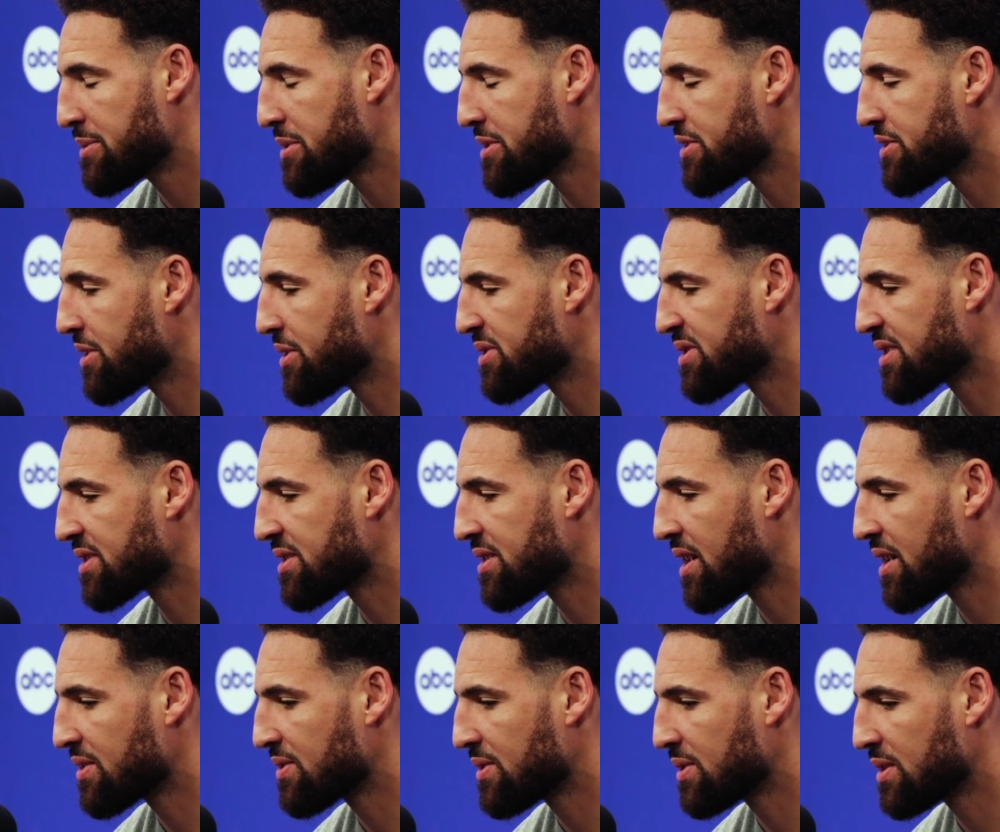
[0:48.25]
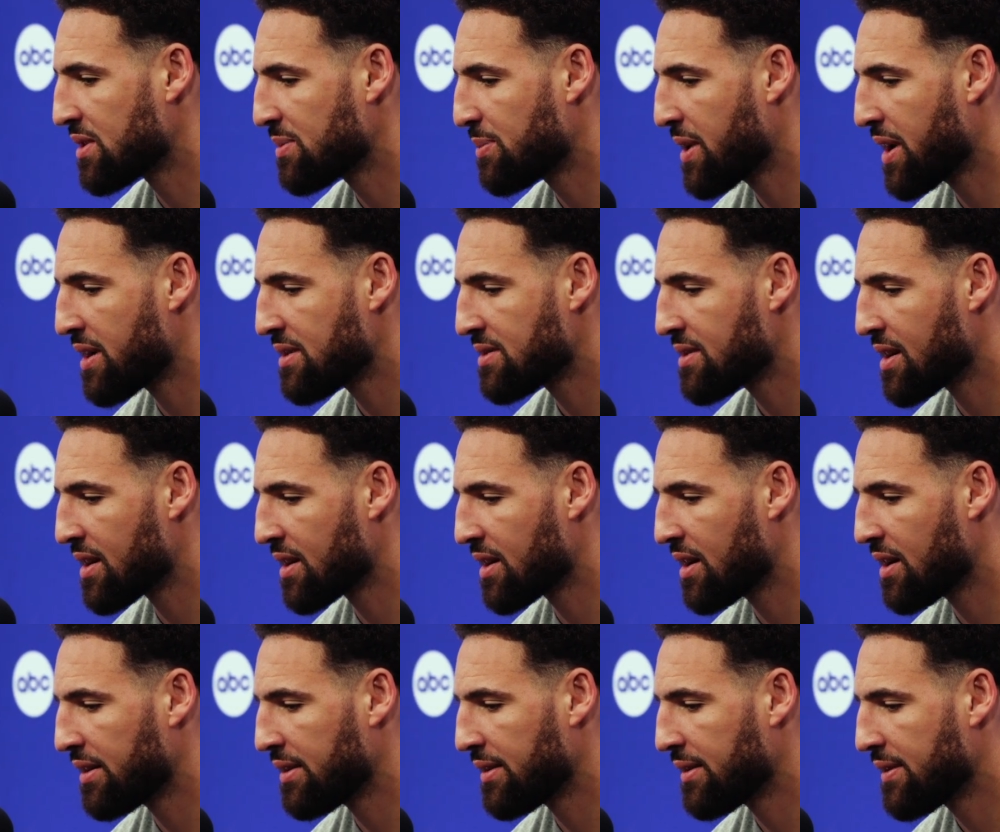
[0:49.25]
been so successful this past
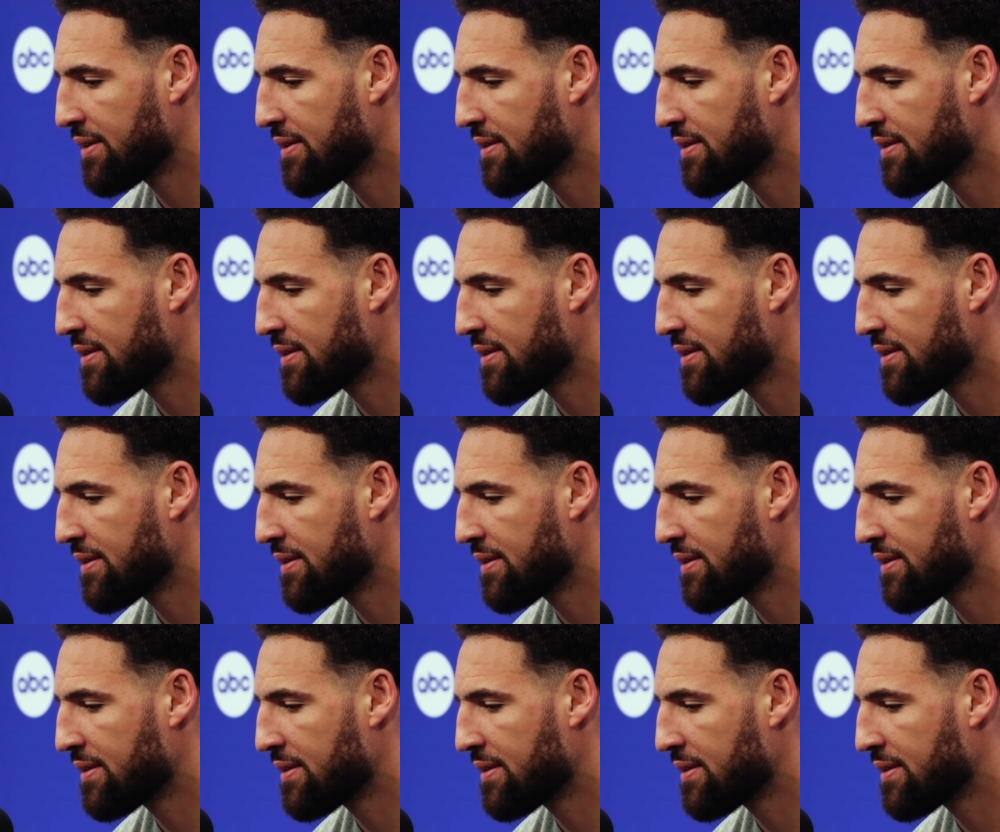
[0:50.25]
decade.